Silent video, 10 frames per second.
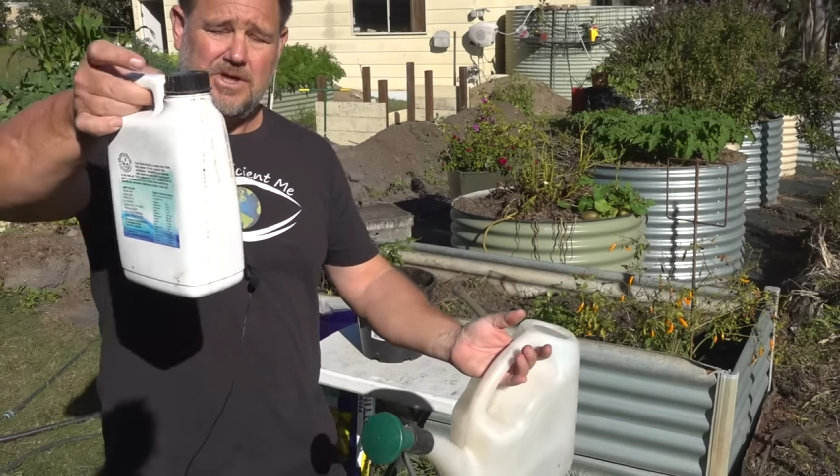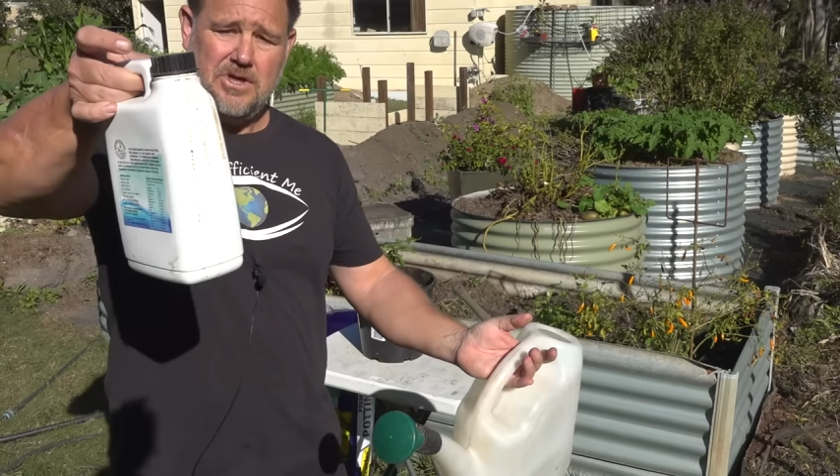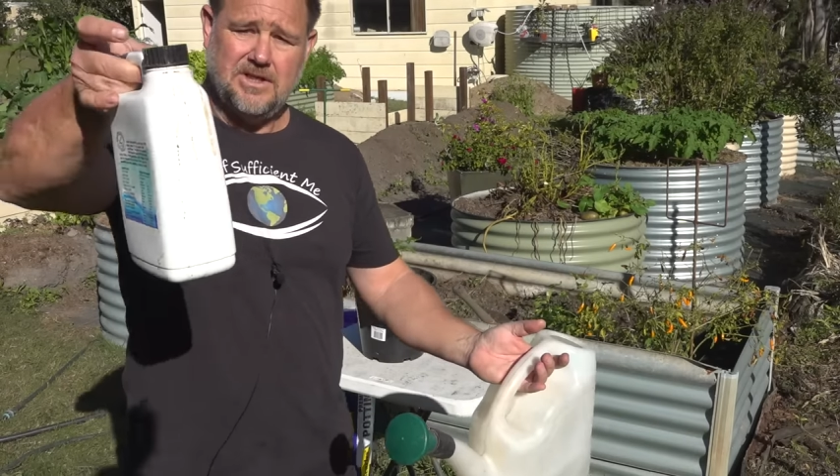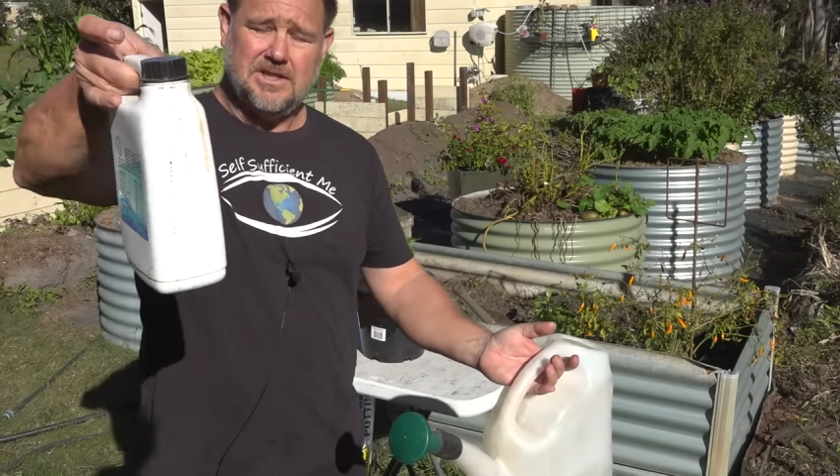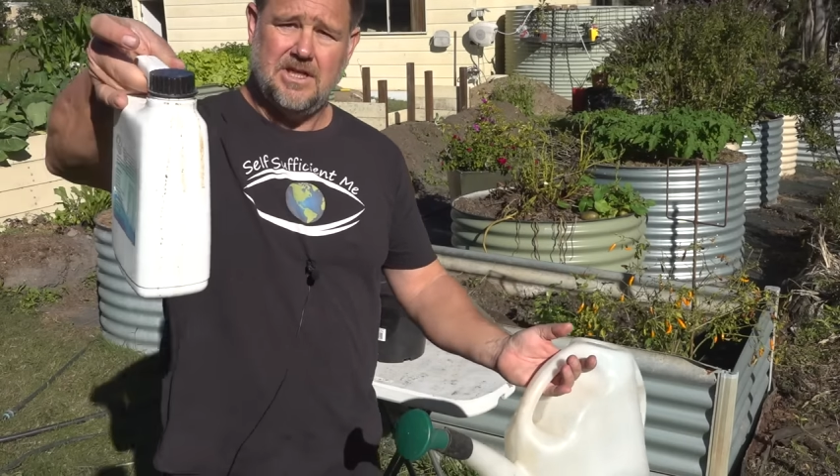been
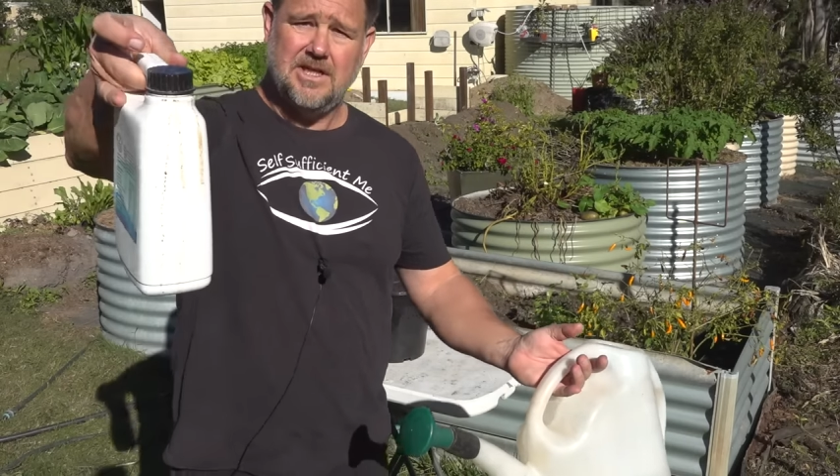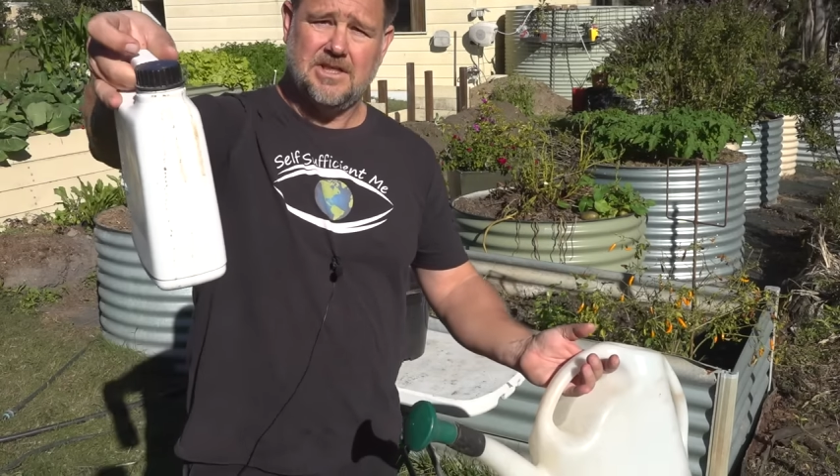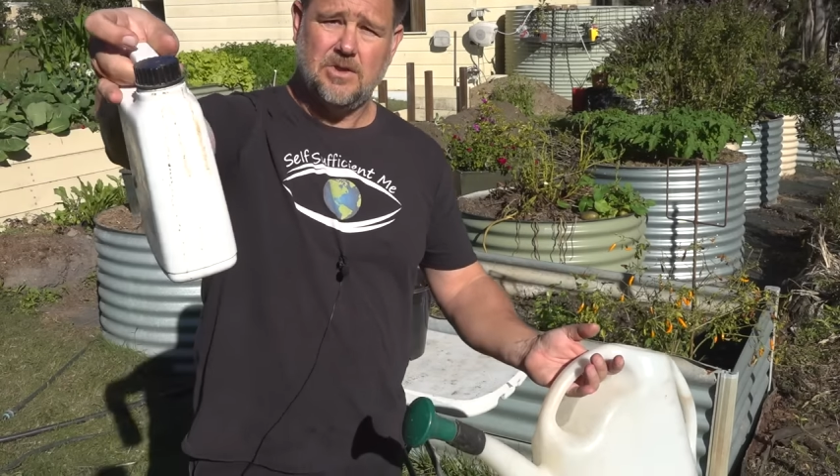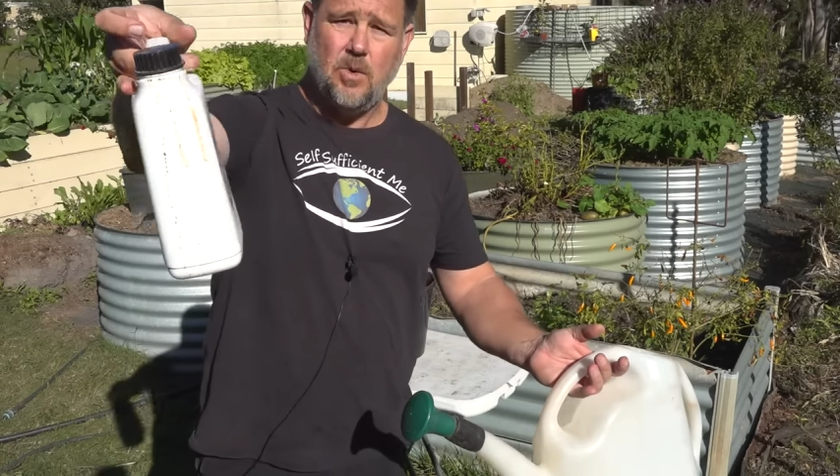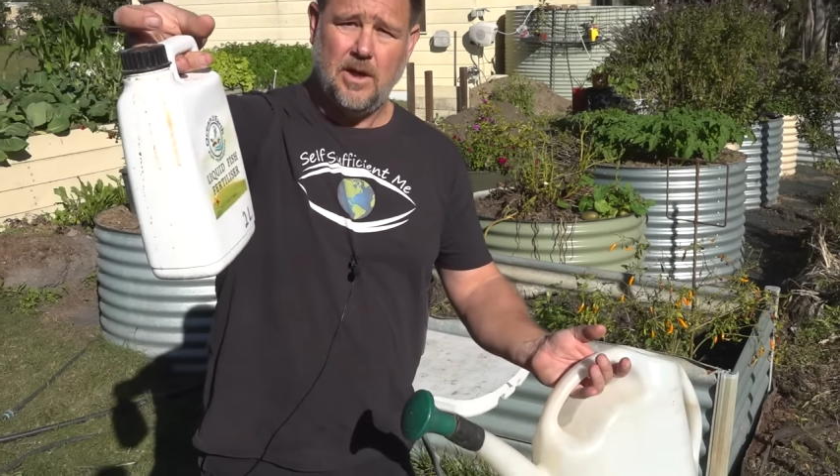using
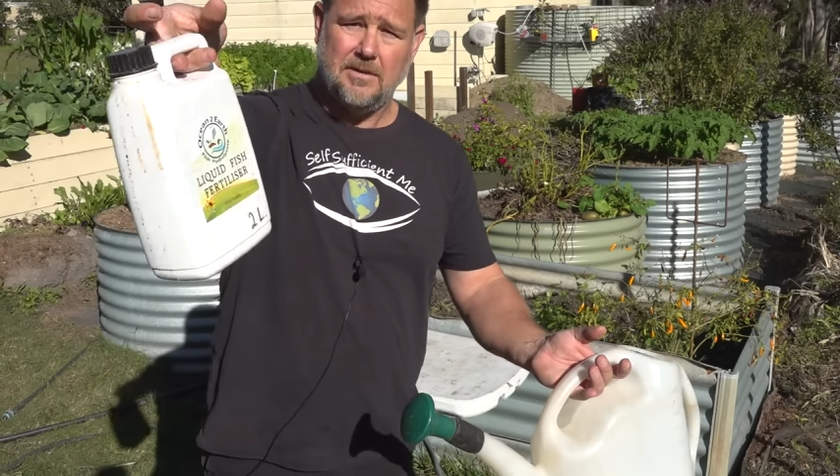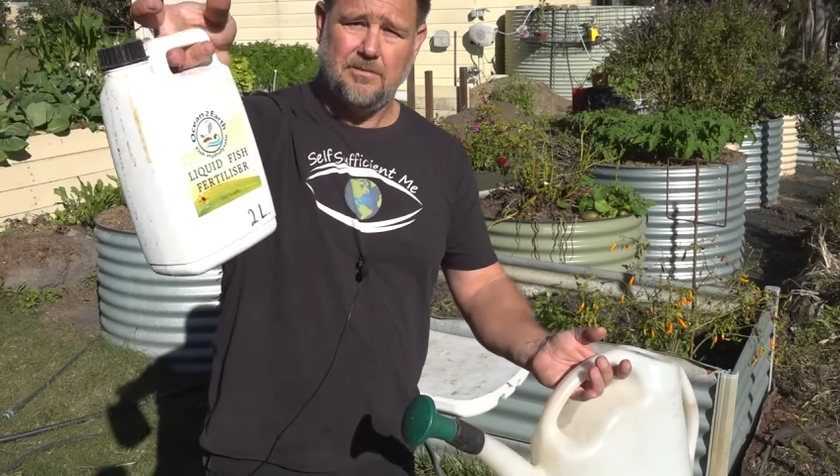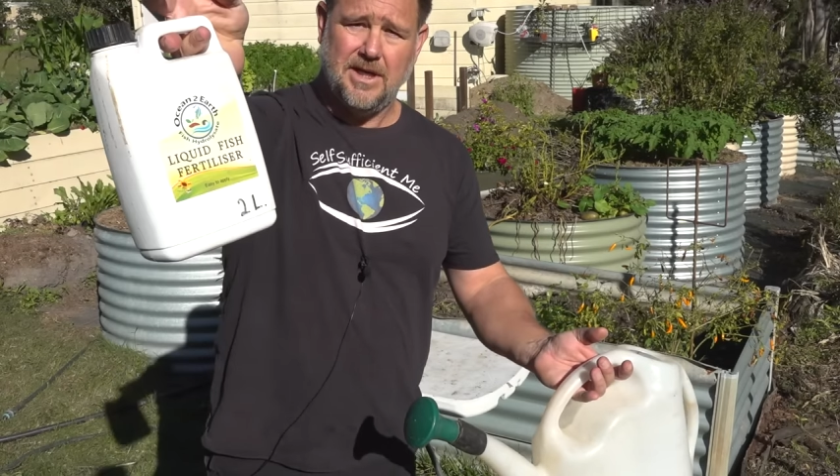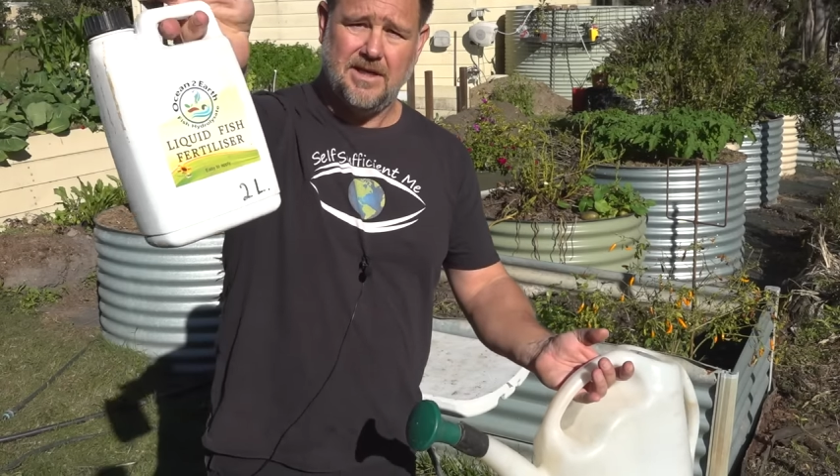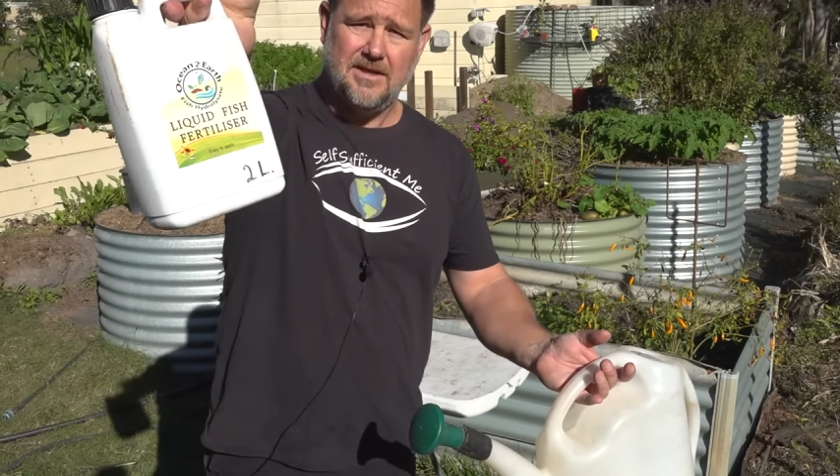this quite a
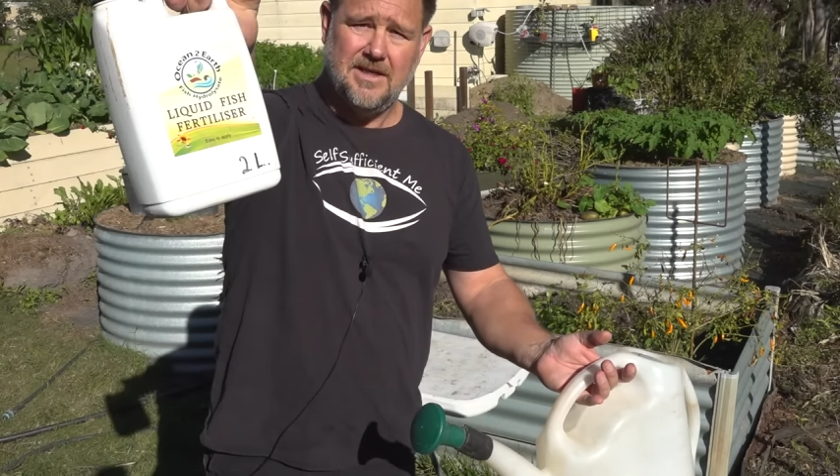bit.